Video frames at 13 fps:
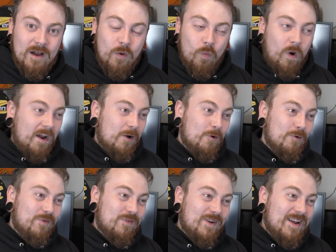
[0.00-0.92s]

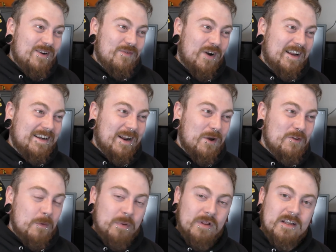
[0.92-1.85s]
while right now
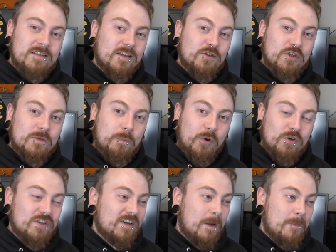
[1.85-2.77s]
the police are just
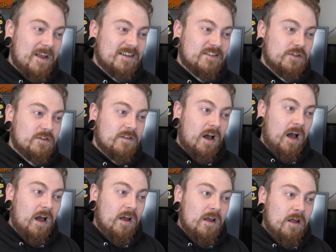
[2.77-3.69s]
pushing a message that